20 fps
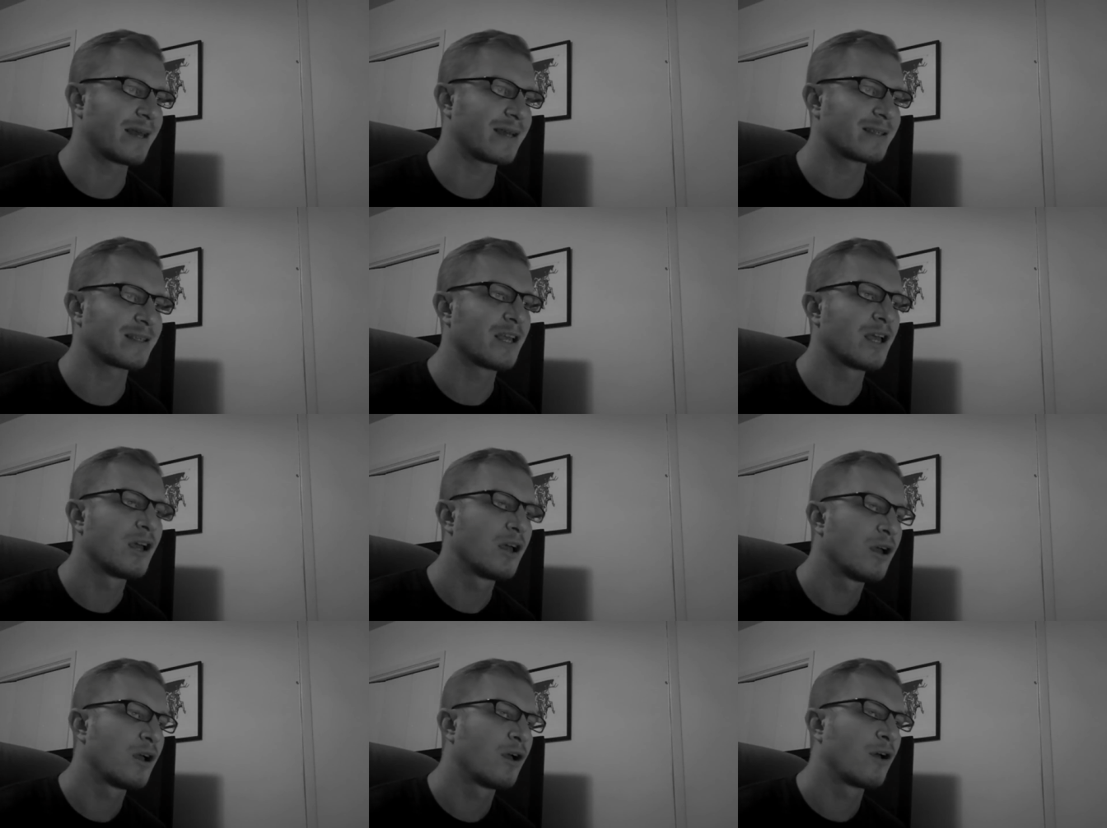That
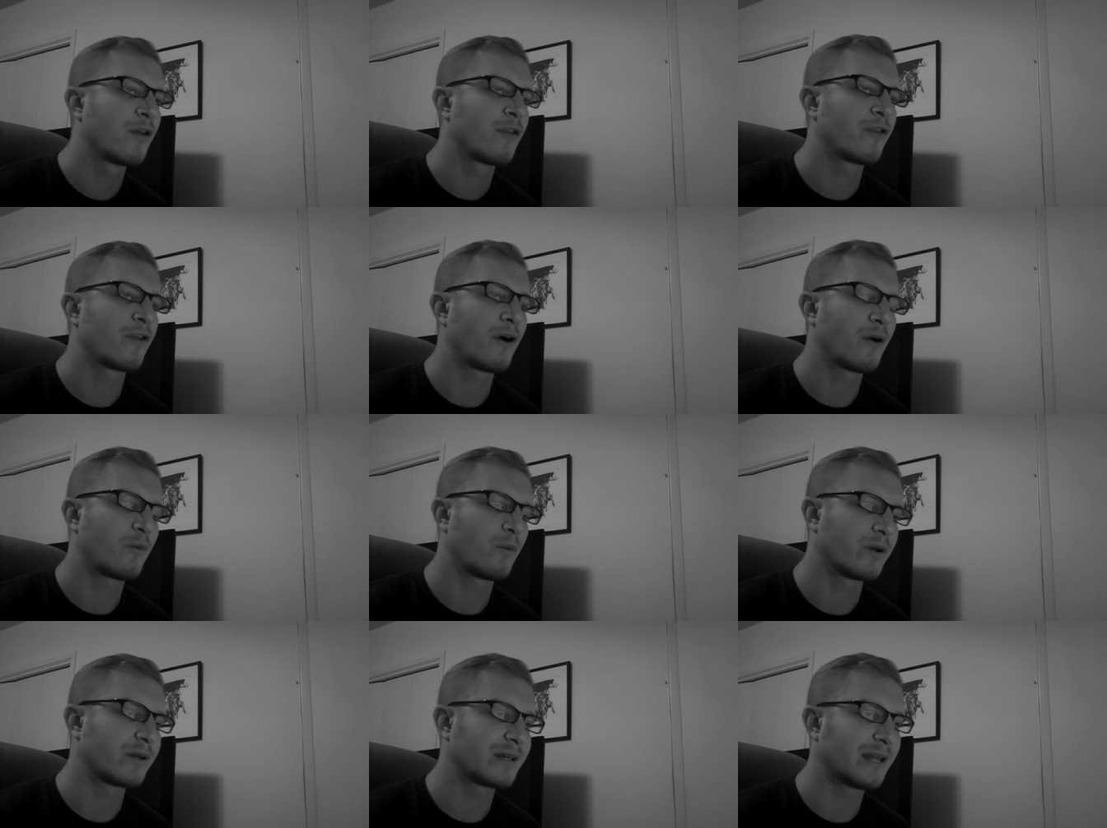is
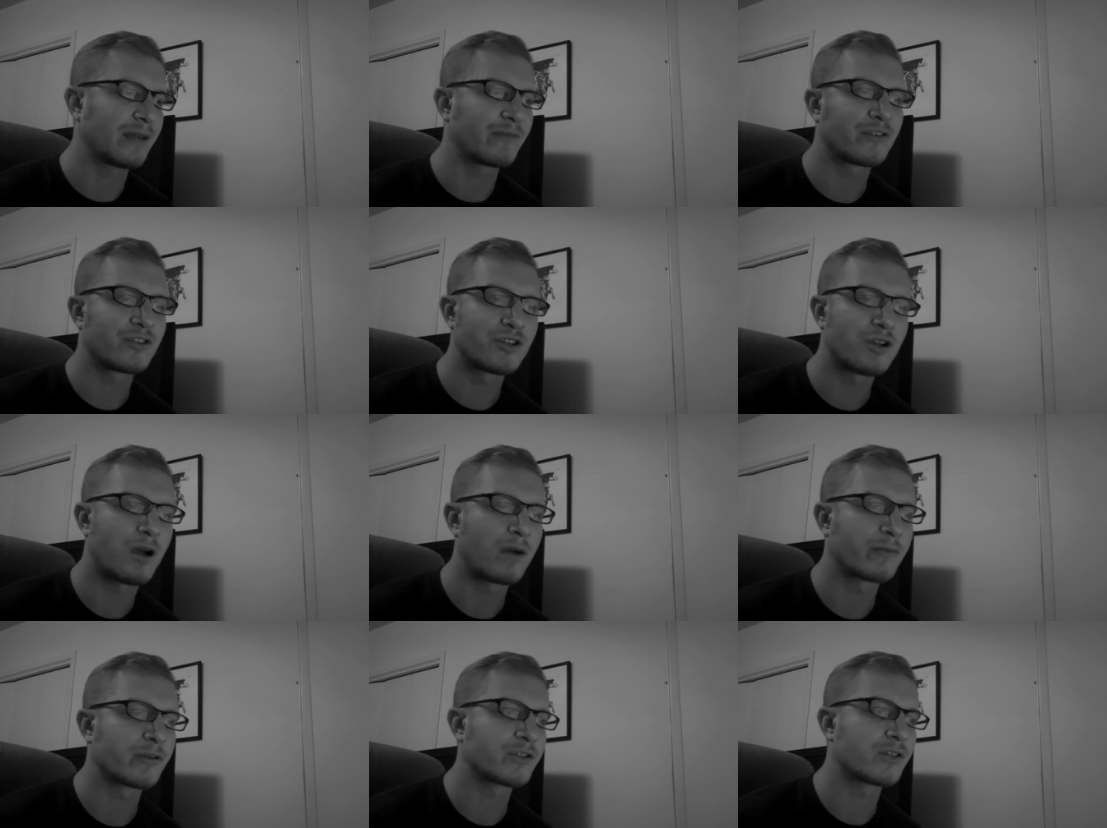the, what David
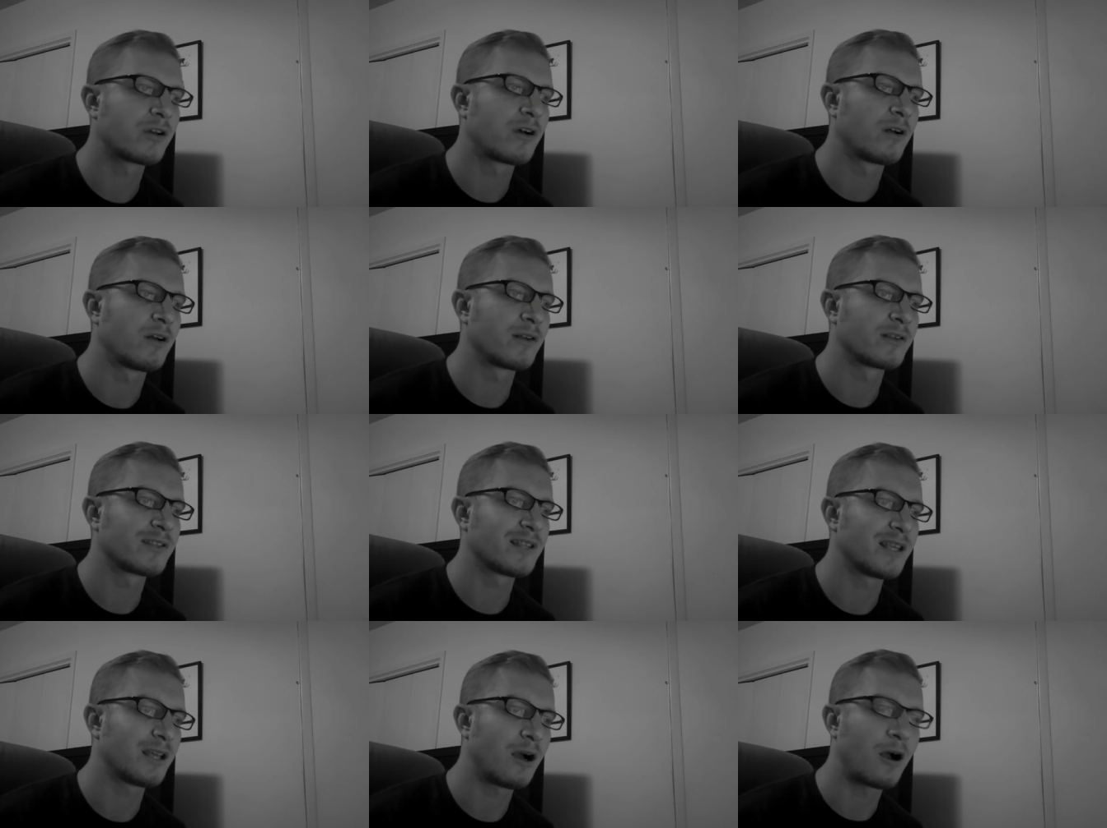Chalmers
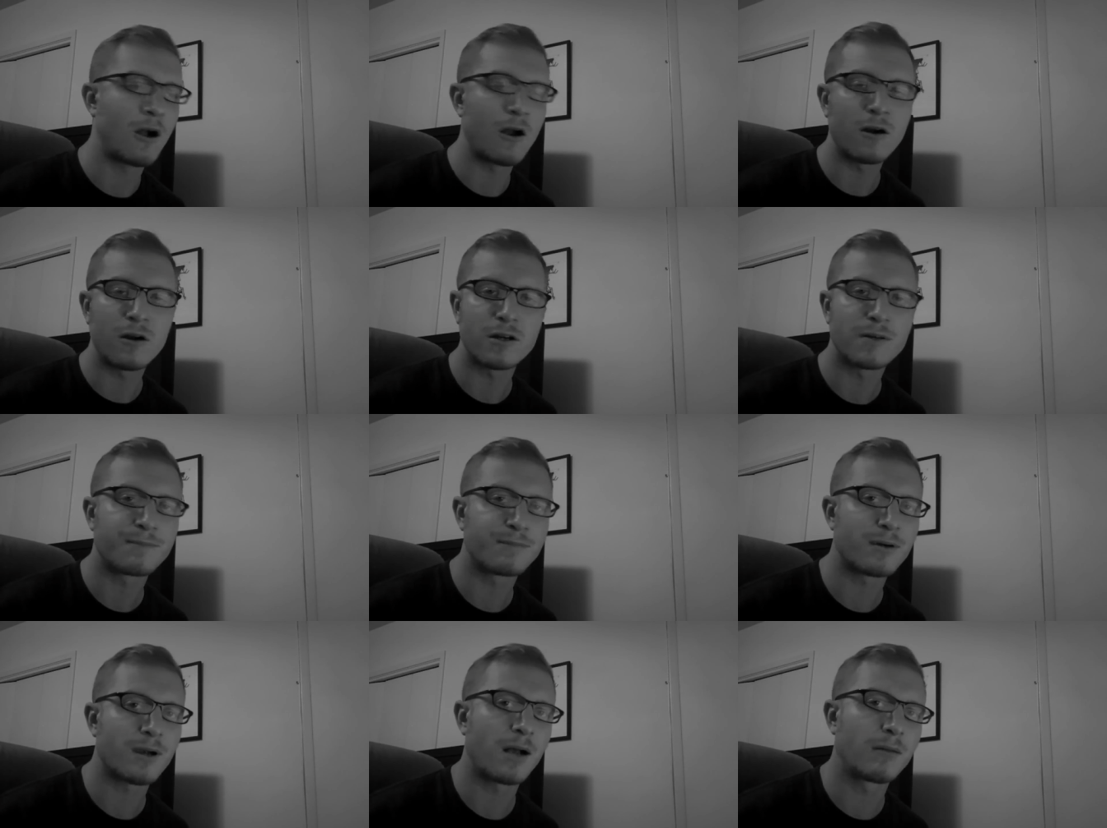calls the
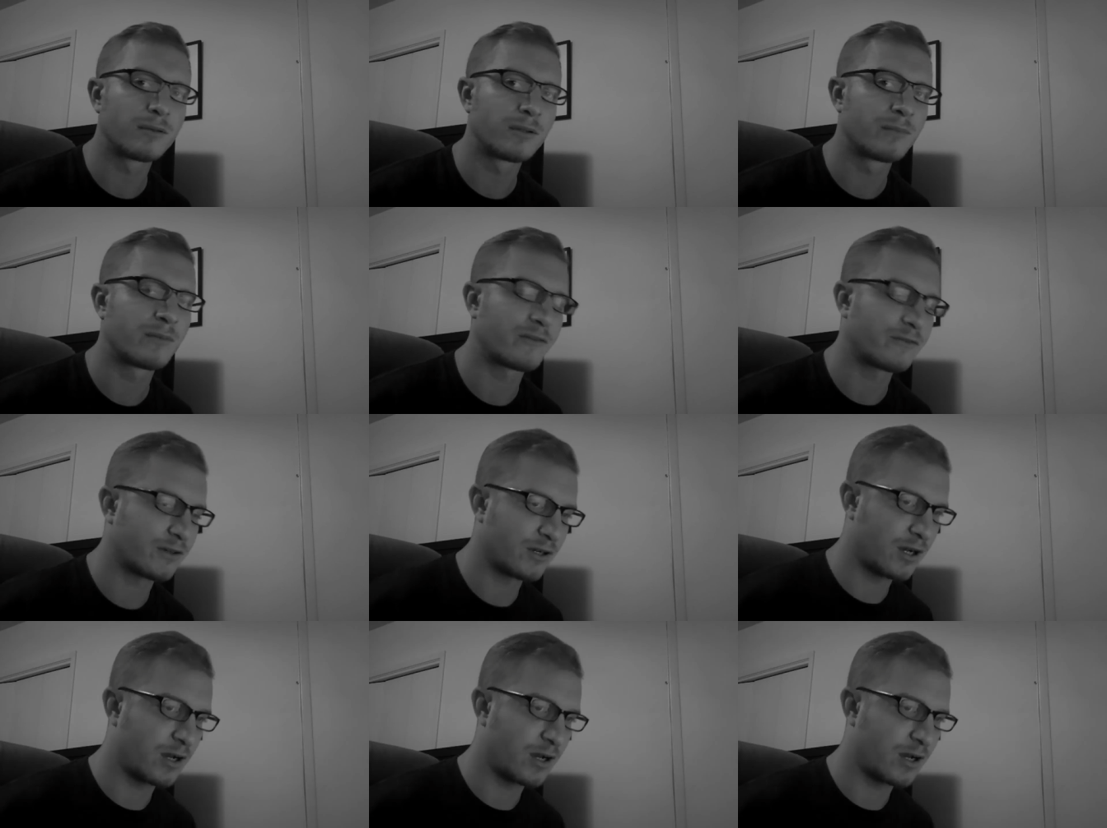hard problem of